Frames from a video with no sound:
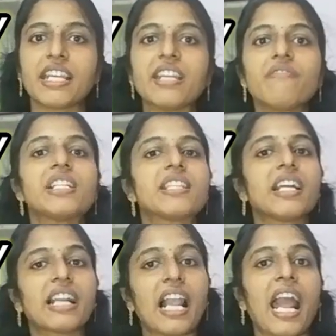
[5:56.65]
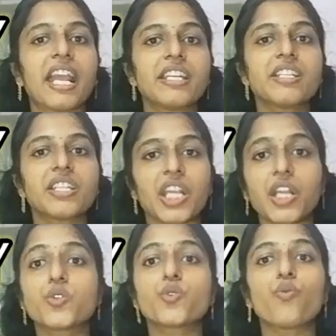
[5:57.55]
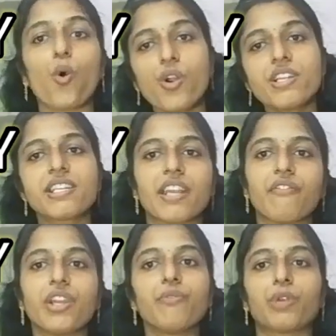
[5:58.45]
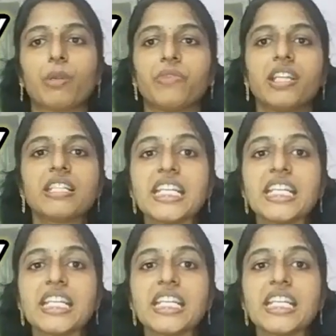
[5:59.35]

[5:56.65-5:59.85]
in which the client tends to wander away from the